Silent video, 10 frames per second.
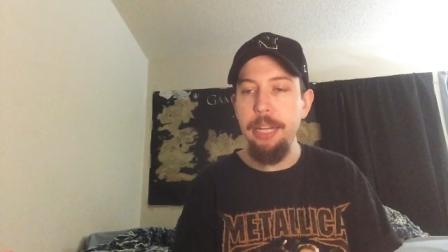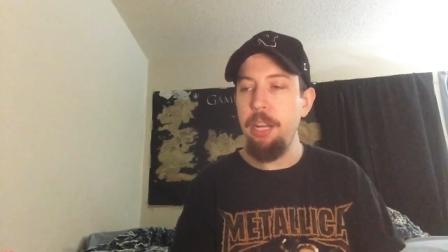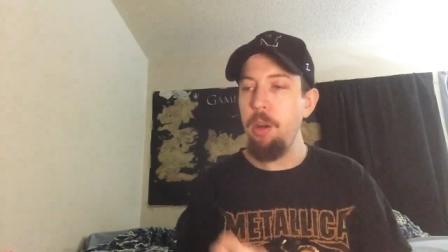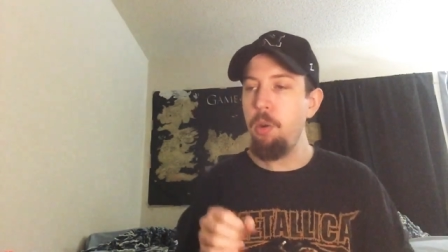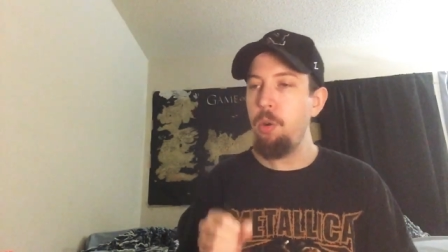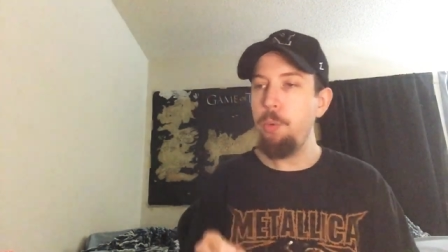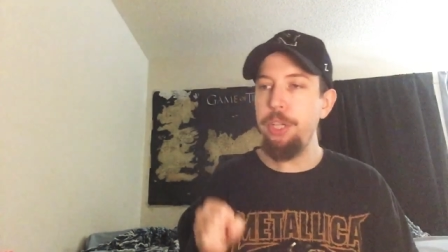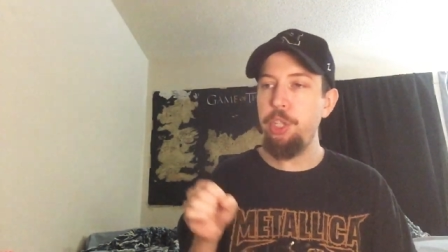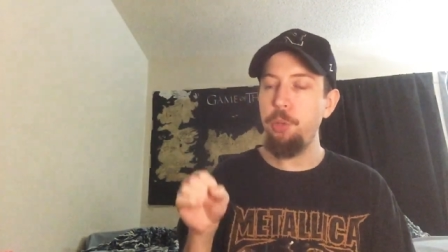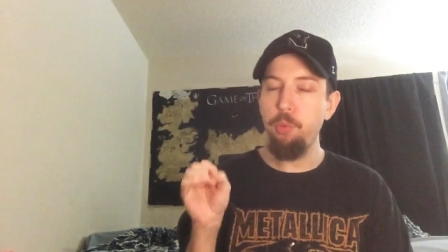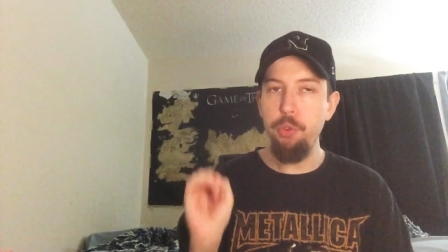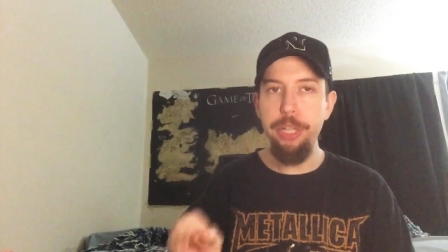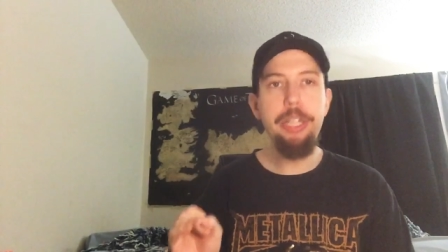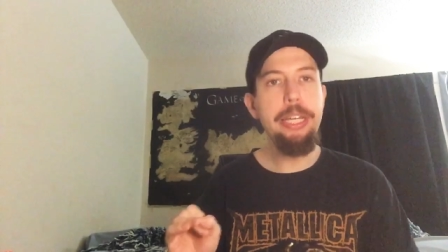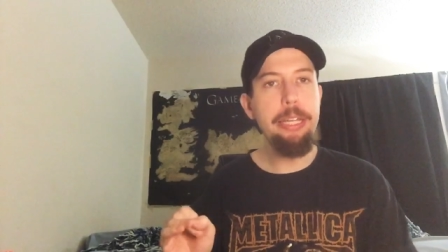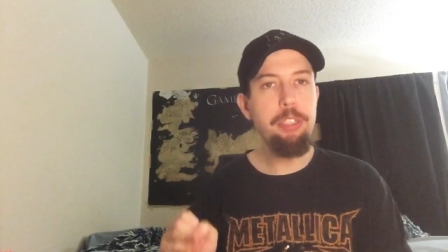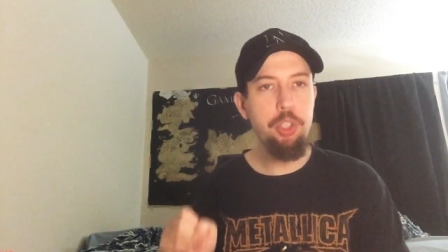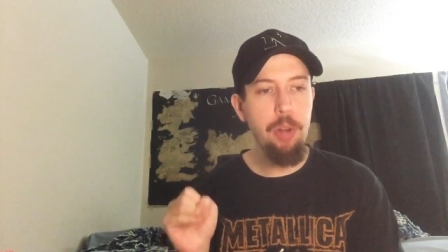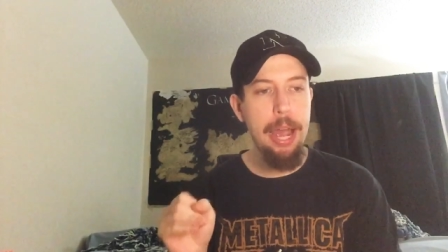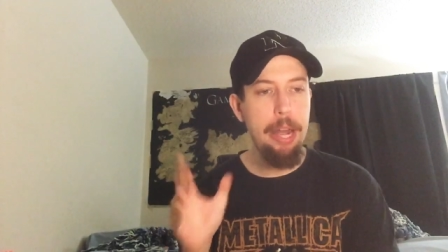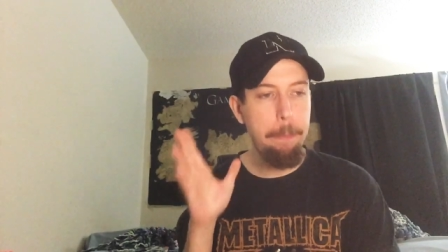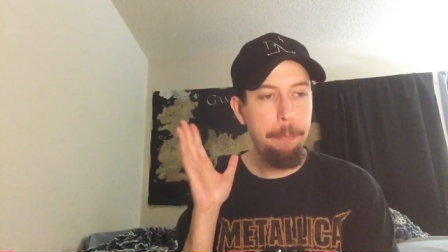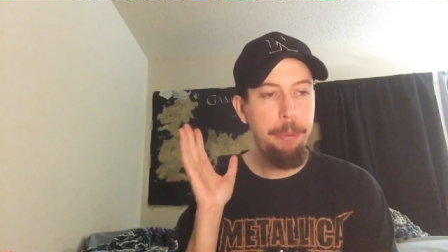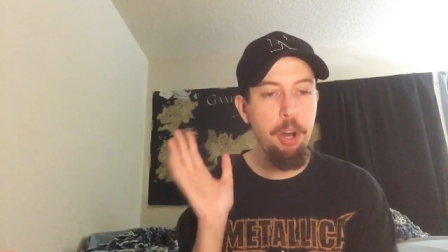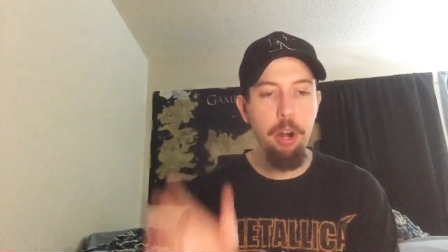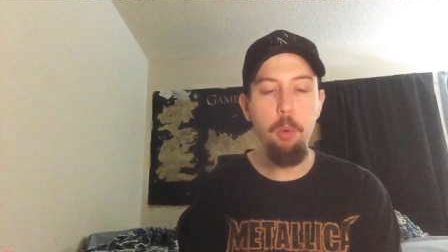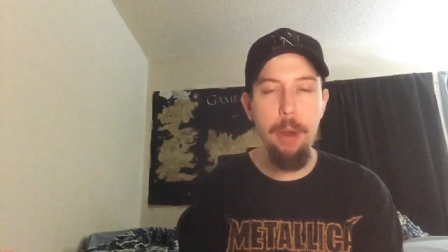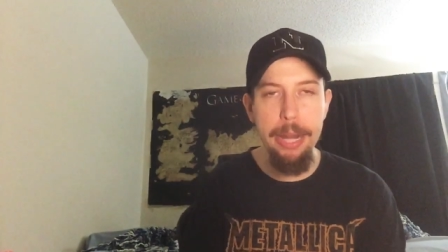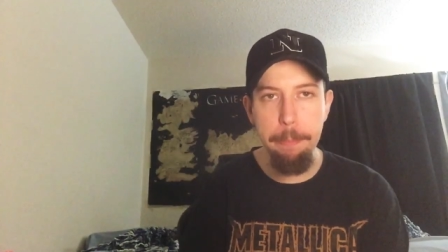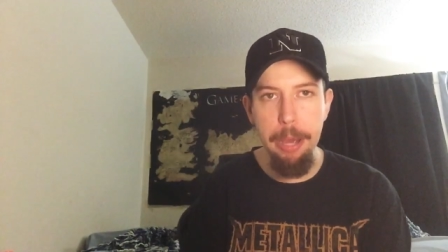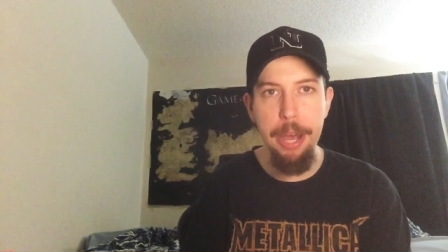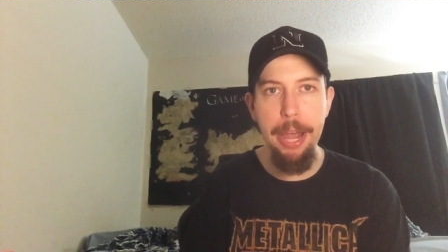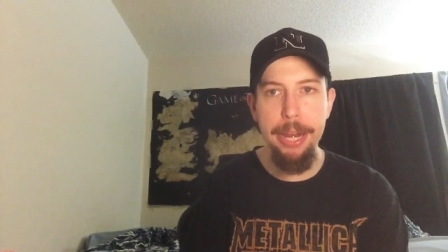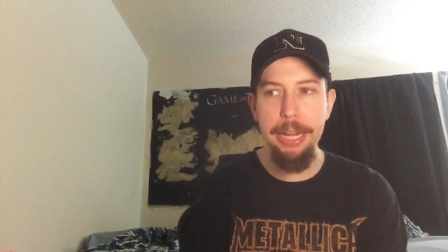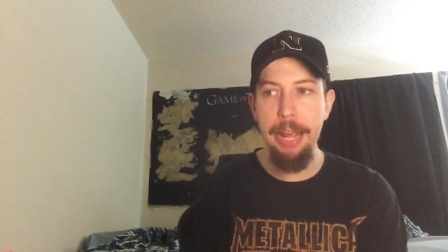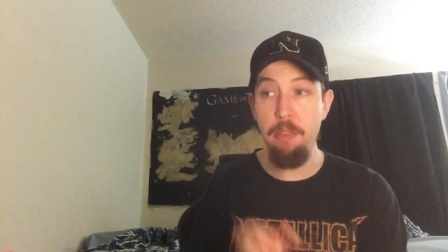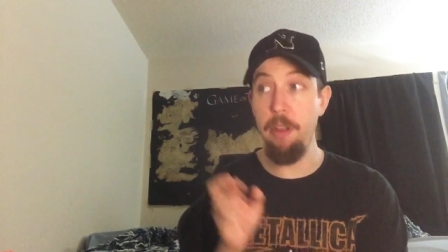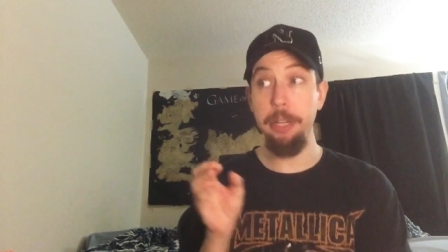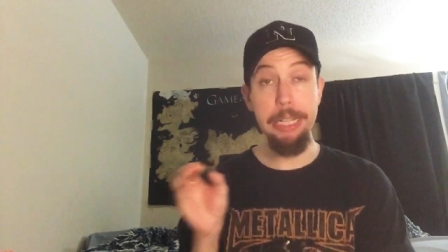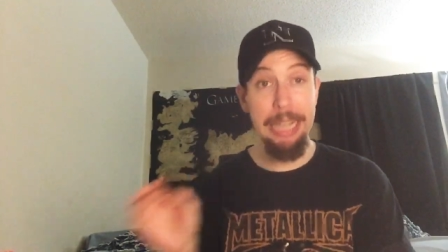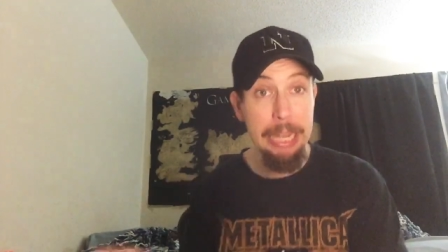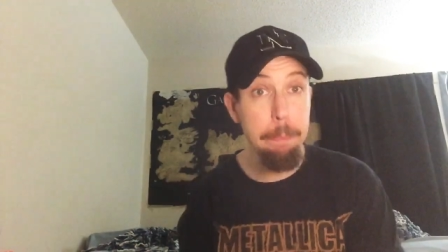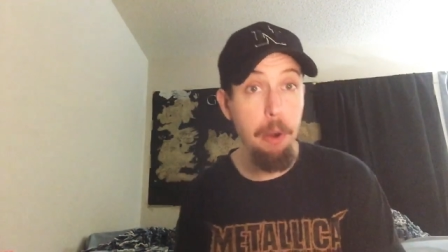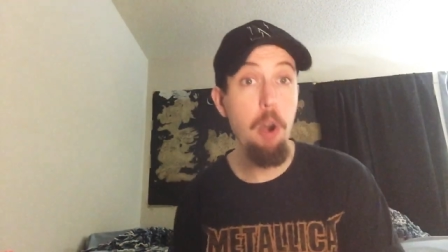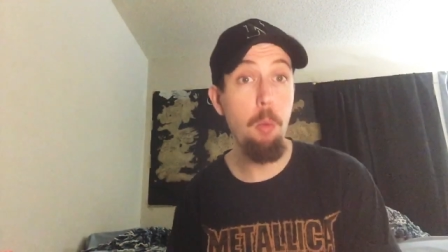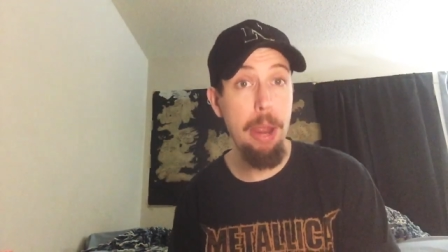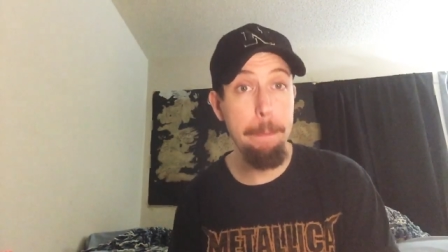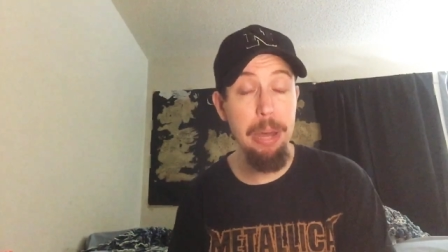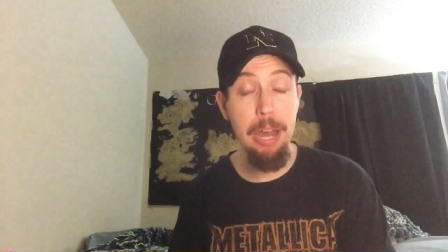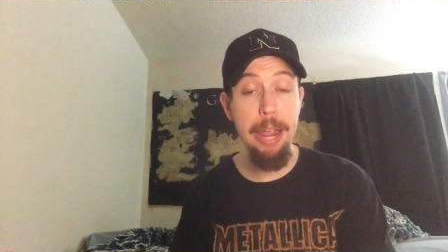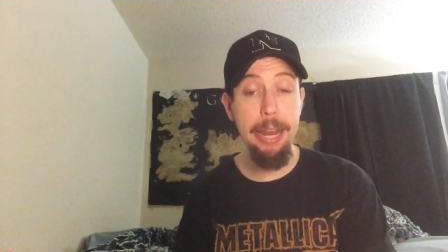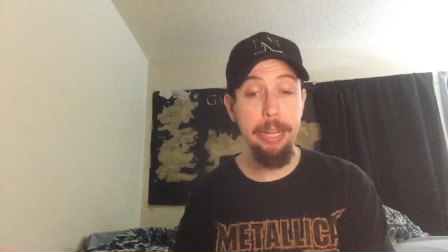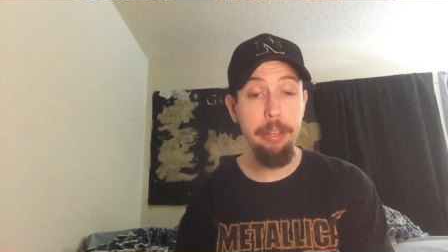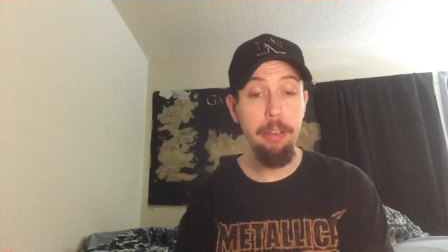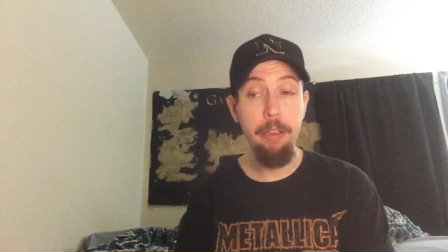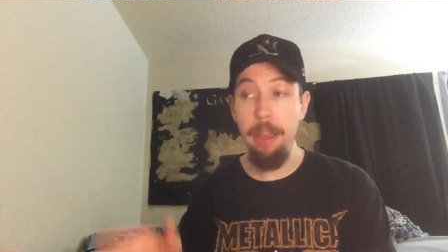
you know who we should really try to put our weight behind and then keep our weight behind